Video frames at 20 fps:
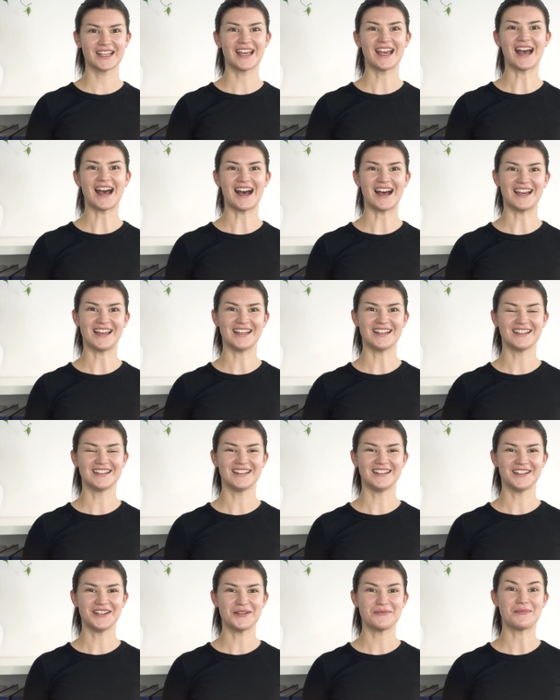Hi,
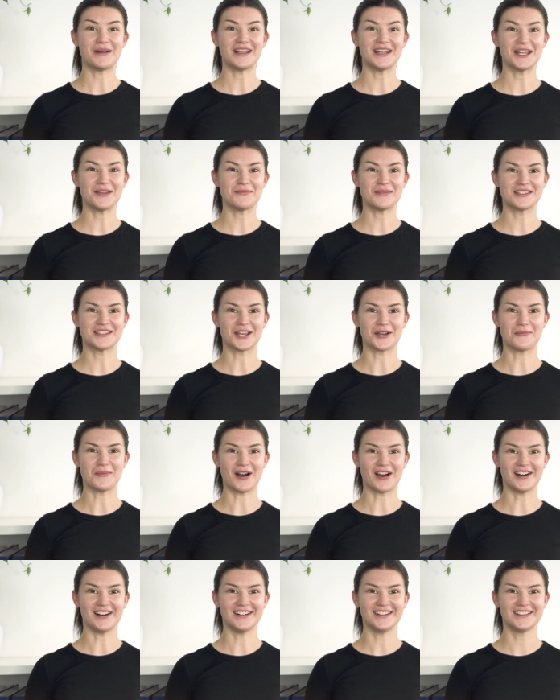my name is
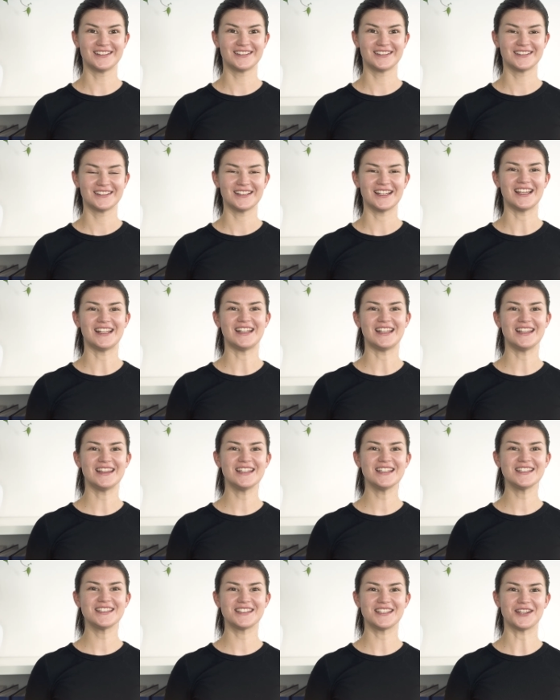Dagmar, and in
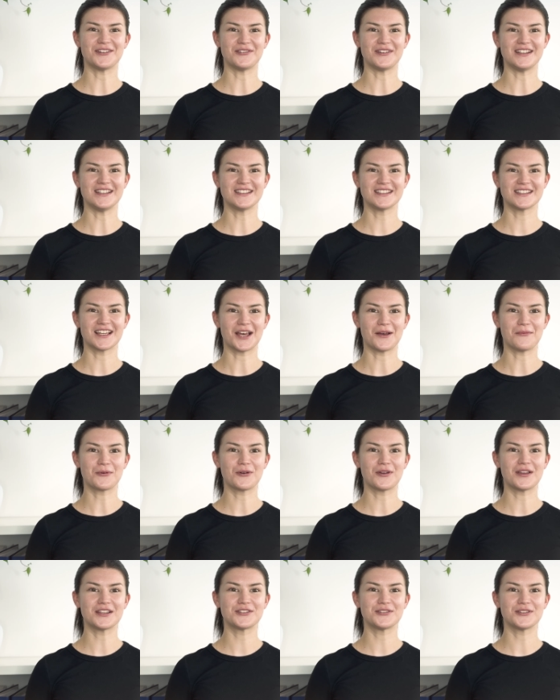this series, I'm
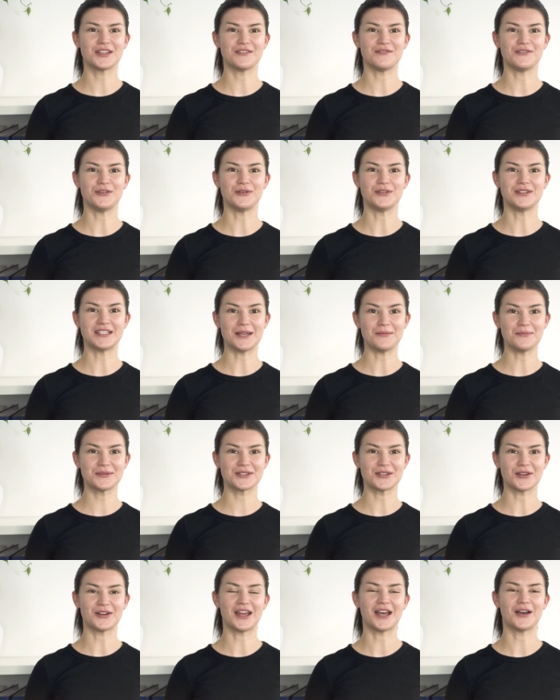going to give you
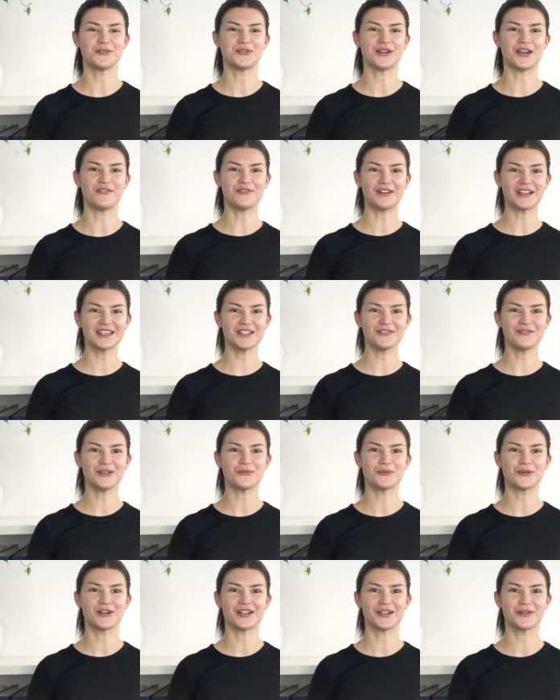tips on how to effectively
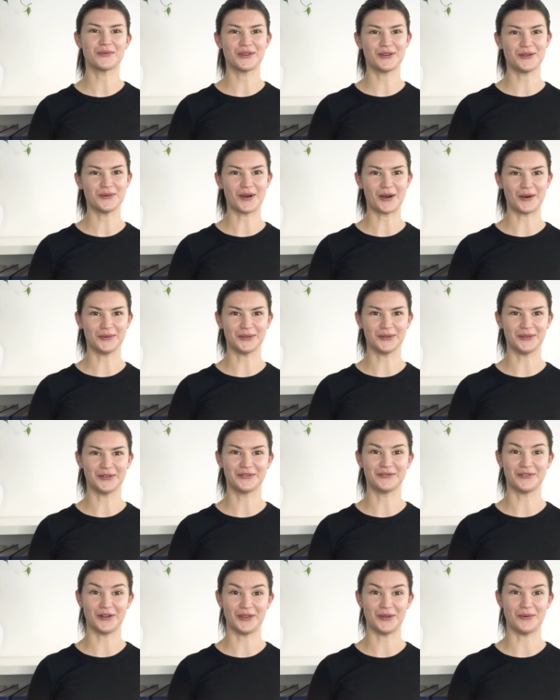work with New Outlook
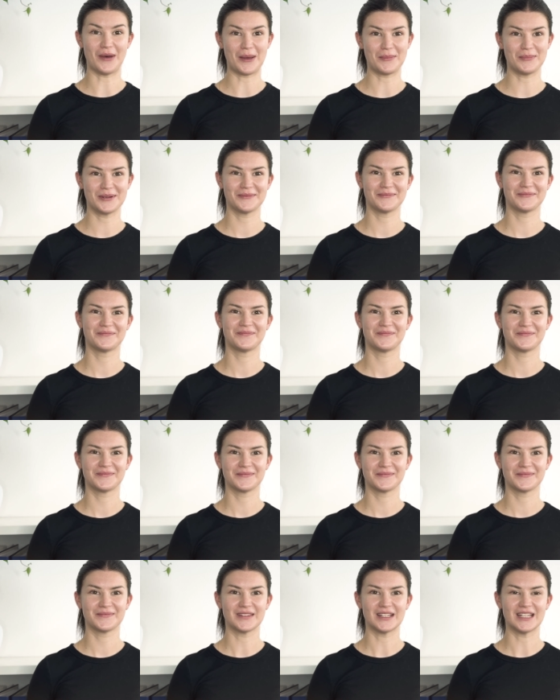for the web.
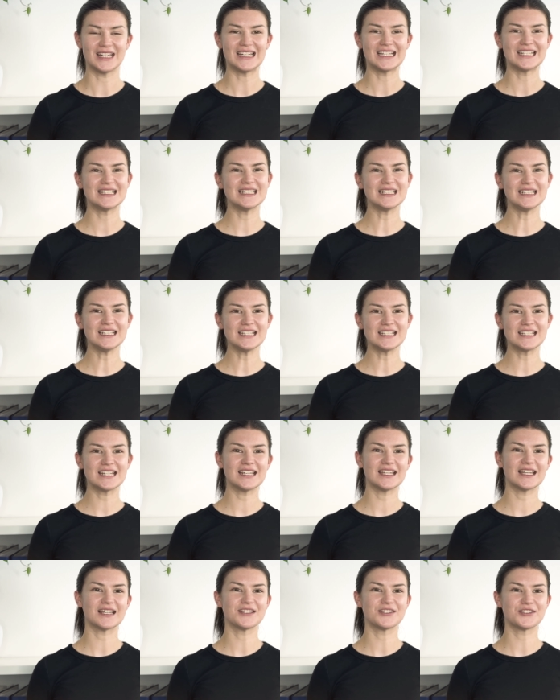
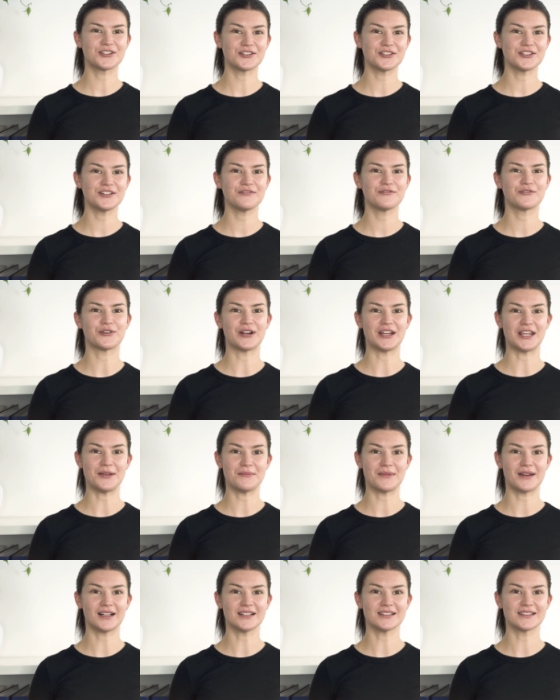Deleting and searching for
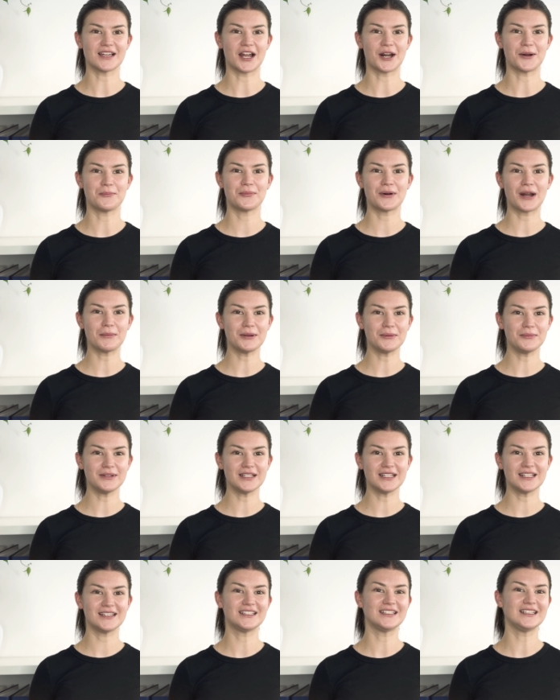emails are
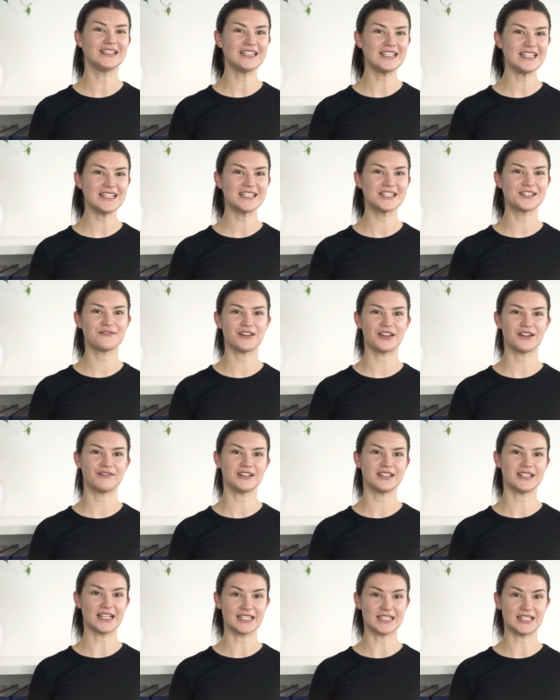probably the least
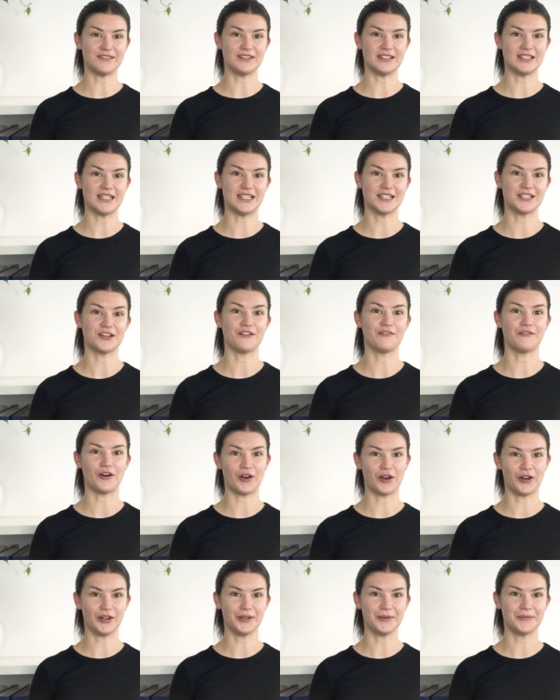favorite activities of
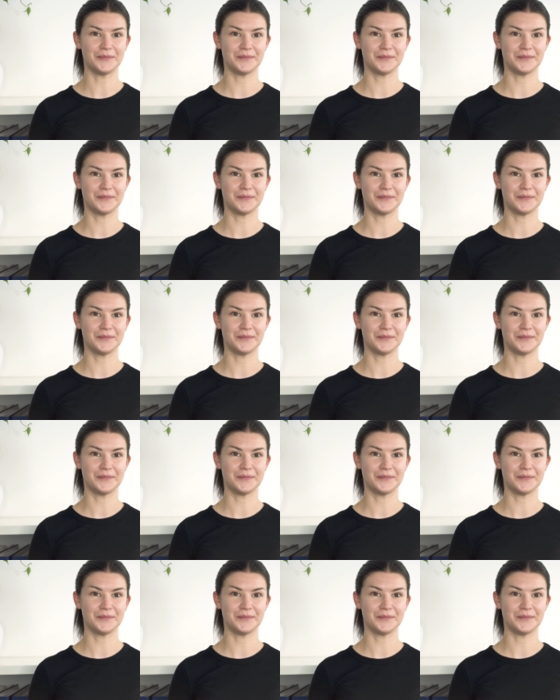all.